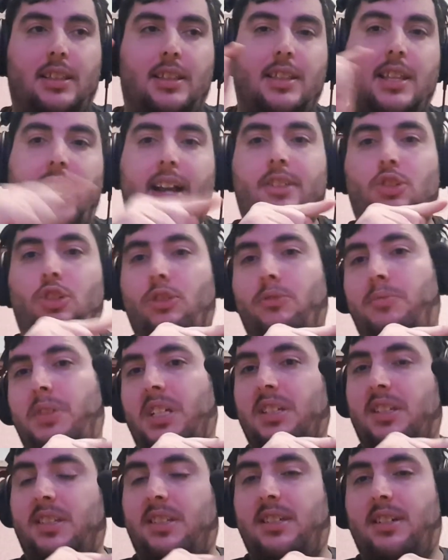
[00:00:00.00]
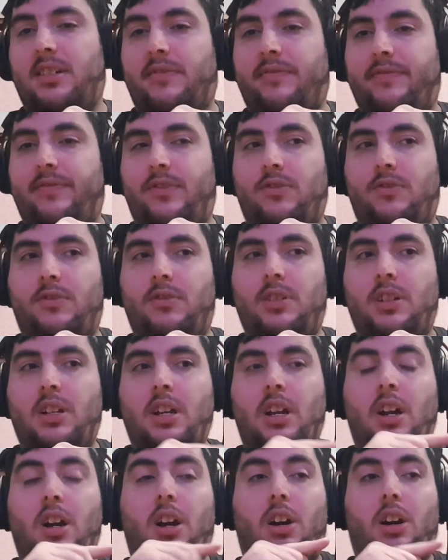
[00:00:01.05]
That's her biggest downfall.
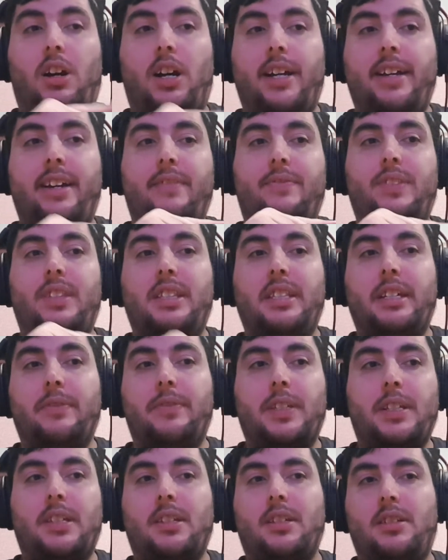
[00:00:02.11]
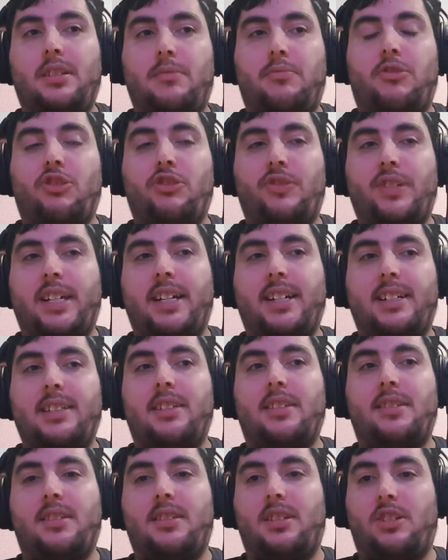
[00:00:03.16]
I have never seen a
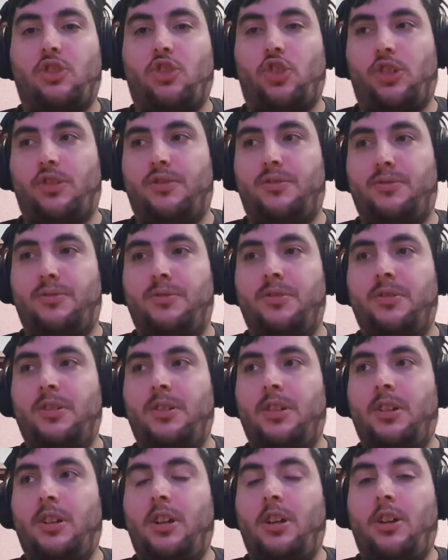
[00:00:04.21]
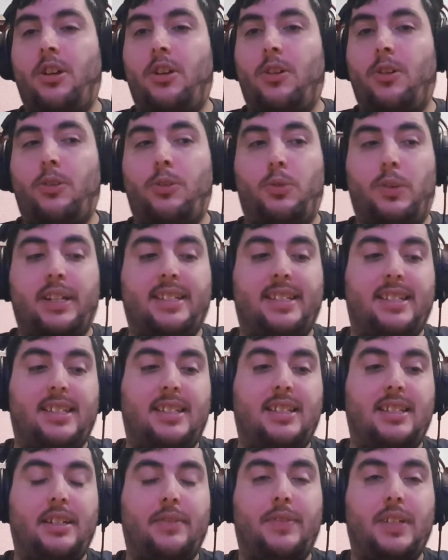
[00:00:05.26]
protagonist in a show who has
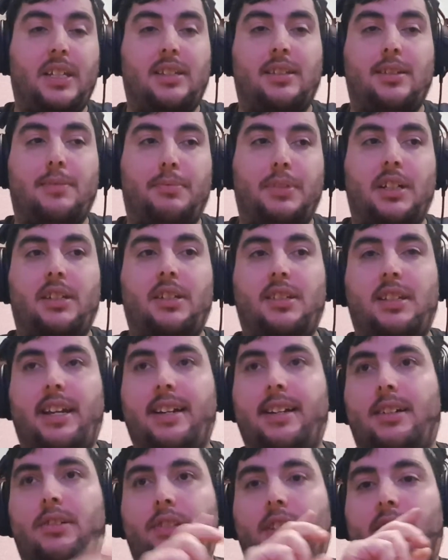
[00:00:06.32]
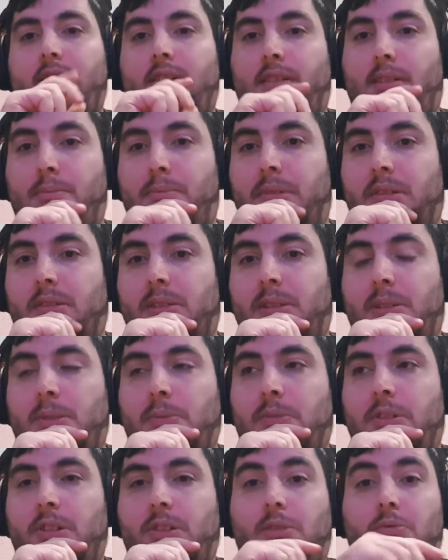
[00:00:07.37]
never explained how their abilities
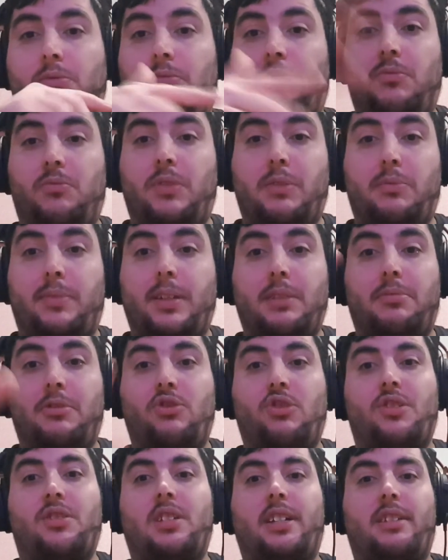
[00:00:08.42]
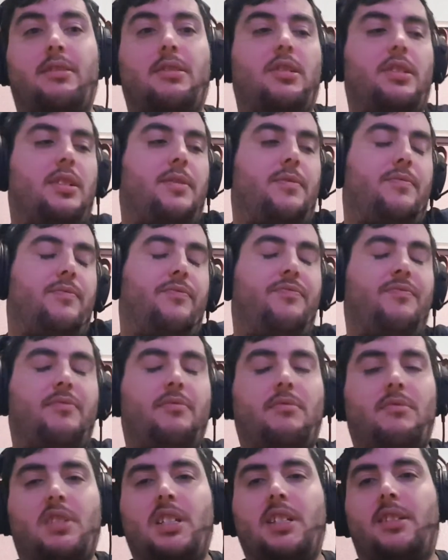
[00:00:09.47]
work, where people just like, oh yeah,
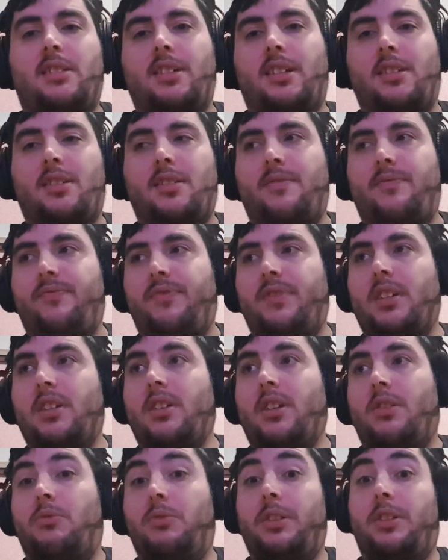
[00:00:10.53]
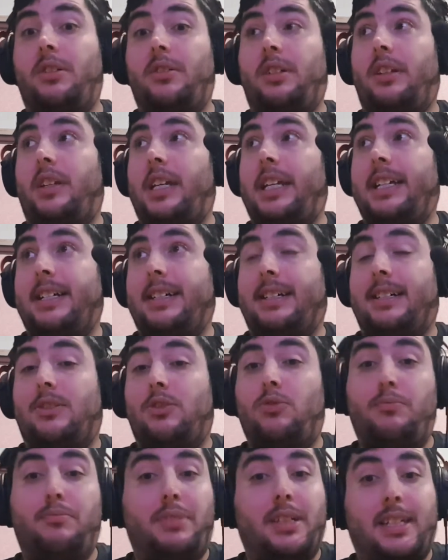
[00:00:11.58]
it does it. We don't know how,
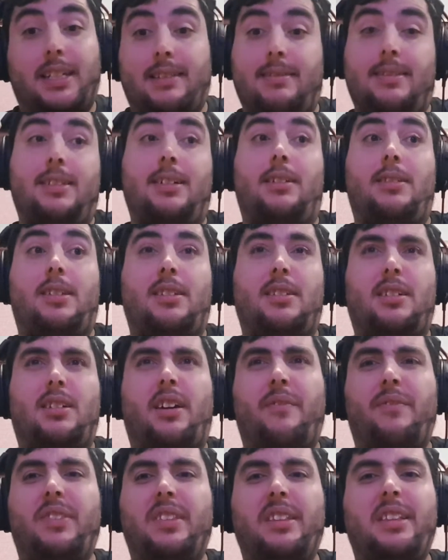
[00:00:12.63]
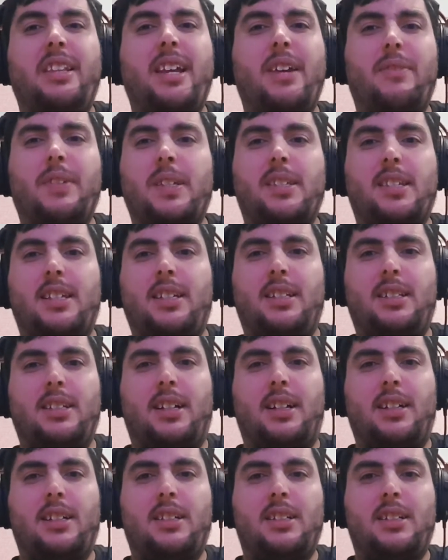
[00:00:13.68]
but it does it. I've never seen that.